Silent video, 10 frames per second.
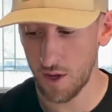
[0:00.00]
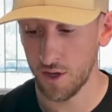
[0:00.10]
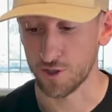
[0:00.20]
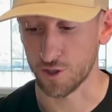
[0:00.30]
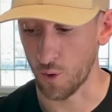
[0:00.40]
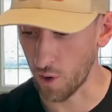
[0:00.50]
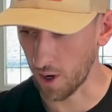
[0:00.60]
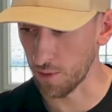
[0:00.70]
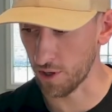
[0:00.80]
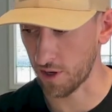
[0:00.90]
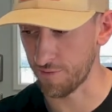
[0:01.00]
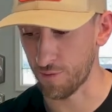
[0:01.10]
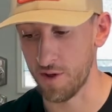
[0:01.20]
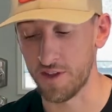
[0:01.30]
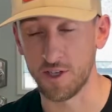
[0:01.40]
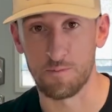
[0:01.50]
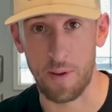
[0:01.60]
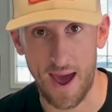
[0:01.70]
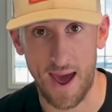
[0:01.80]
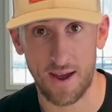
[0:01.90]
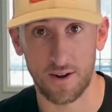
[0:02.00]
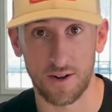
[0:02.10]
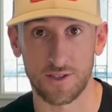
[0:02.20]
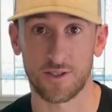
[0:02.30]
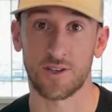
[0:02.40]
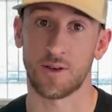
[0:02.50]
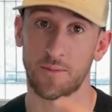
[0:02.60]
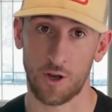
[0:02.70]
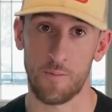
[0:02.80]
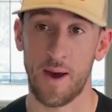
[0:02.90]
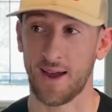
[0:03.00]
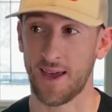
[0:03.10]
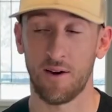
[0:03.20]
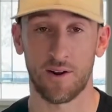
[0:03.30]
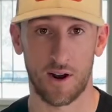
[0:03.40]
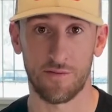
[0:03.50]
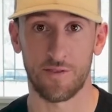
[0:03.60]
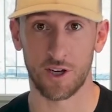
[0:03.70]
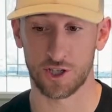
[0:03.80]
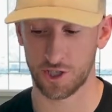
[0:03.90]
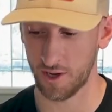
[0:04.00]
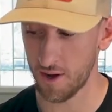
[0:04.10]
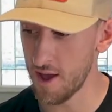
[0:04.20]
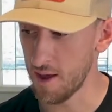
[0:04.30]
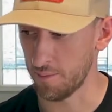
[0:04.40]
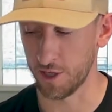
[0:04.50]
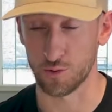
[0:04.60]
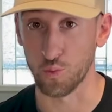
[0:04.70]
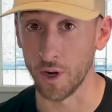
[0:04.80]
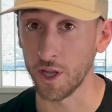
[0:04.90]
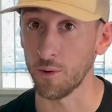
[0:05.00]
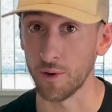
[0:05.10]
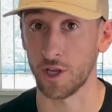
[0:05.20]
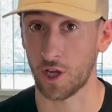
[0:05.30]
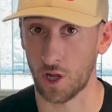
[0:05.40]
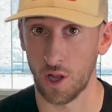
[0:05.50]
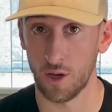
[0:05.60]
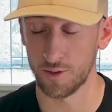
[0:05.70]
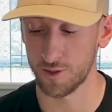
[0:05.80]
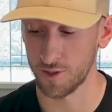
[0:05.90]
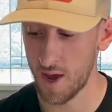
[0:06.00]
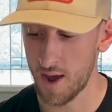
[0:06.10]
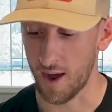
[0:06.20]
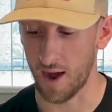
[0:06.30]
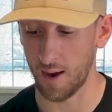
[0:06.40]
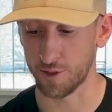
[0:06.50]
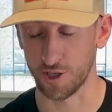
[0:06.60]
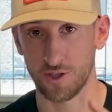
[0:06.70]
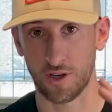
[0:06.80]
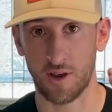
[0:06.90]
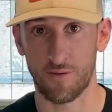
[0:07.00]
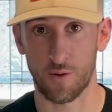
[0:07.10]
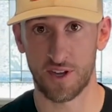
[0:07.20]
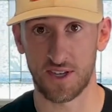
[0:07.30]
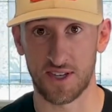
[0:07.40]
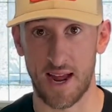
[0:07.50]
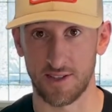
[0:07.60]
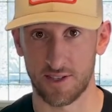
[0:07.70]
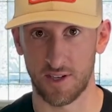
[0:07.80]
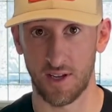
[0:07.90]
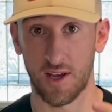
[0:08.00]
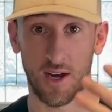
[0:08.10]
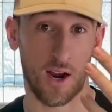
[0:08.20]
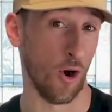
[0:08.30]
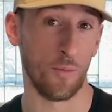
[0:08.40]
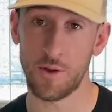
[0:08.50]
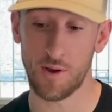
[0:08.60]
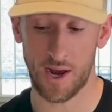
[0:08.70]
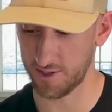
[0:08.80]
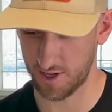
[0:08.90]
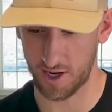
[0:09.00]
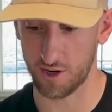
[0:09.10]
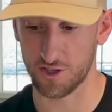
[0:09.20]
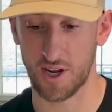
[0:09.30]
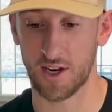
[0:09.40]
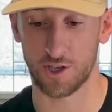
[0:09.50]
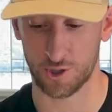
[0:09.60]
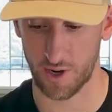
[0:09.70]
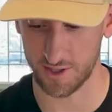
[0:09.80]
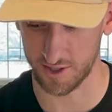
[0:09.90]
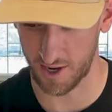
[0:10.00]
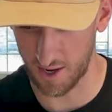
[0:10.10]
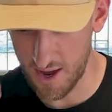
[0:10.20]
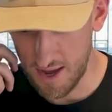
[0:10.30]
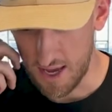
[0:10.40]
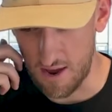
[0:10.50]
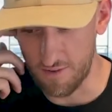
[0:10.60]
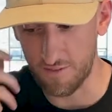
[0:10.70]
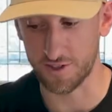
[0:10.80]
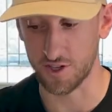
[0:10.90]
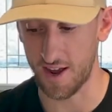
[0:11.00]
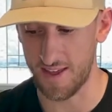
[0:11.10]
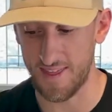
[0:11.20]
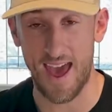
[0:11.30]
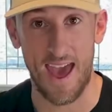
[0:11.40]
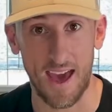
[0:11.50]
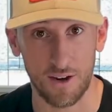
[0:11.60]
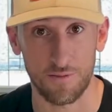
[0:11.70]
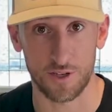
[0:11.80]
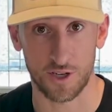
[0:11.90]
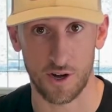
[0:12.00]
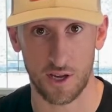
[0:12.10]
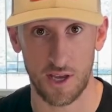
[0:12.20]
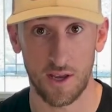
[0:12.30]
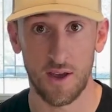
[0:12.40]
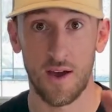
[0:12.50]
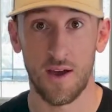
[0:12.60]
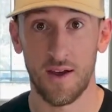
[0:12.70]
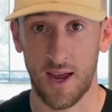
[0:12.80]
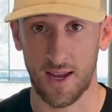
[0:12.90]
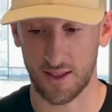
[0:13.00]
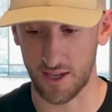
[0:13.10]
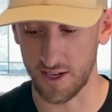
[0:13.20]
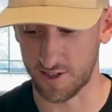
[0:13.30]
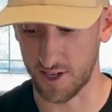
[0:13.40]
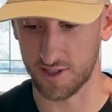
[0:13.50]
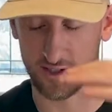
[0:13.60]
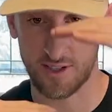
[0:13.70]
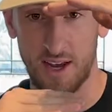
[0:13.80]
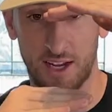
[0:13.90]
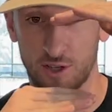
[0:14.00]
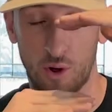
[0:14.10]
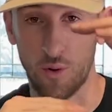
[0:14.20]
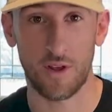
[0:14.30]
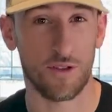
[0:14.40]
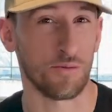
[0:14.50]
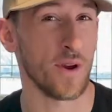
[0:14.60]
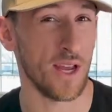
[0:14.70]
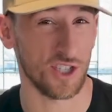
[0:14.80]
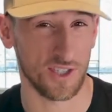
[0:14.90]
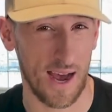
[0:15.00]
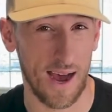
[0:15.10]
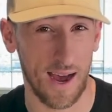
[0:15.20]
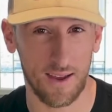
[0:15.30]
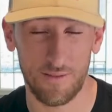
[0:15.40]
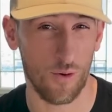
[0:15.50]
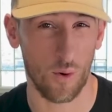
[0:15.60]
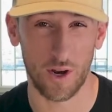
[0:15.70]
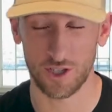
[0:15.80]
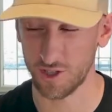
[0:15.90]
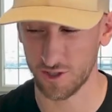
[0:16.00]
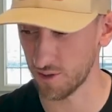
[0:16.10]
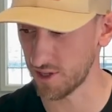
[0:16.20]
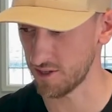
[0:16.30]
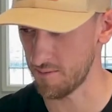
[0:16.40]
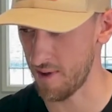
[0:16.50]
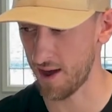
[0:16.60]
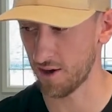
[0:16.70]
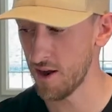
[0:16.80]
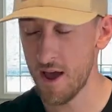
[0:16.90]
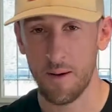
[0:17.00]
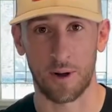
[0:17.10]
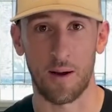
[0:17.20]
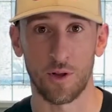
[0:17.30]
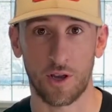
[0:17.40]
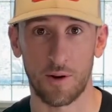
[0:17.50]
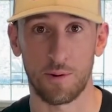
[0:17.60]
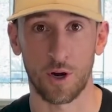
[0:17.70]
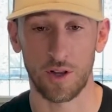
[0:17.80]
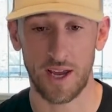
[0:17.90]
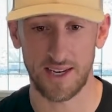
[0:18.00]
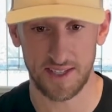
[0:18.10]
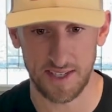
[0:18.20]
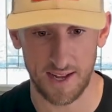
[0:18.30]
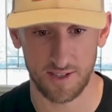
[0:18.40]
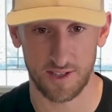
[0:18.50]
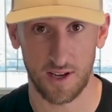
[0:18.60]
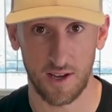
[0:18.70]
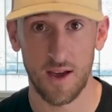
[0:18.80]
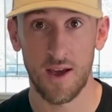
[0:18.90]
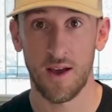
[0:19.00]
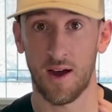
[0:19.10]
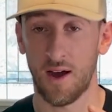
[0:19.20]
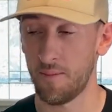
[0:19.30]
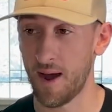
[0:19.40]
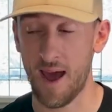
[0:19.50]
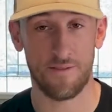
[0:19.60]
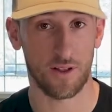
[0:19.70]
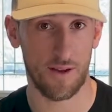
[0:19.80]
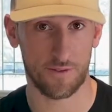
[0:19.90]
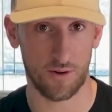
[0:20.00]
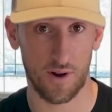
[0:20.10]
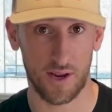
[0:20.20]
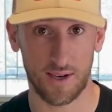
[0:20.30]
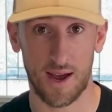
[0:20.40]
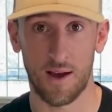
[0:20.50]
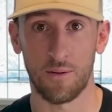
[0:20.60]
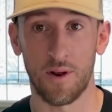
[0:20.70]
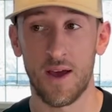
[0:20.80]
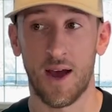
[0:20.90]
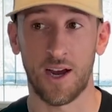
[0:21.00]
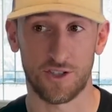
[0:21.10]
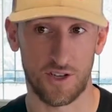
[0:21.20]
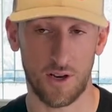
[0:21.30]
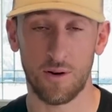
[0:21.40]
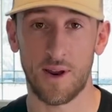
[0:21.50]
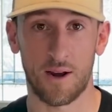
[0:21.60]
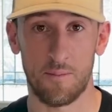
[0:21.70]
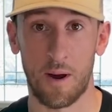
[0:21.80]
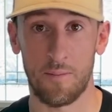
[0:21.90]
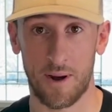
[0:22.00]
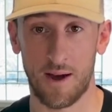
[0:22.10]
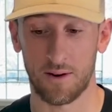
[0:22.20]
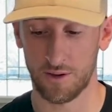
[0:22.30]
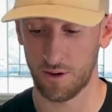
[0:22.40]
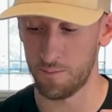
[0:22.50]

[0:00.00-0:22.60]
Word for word: So what I'm looking for on these patterns, because I'm going to go back out and I'll finish it, but it's really, really close. I'm just looking for the density, and I hope you guys can understand and translate, even if it's not in the head of the turkey, at least it's it's only three inches high, four inches, so it doesn't matter. But I'm looking purely at density. Um, I have the left and right down. I just need to go down and bump it out a little.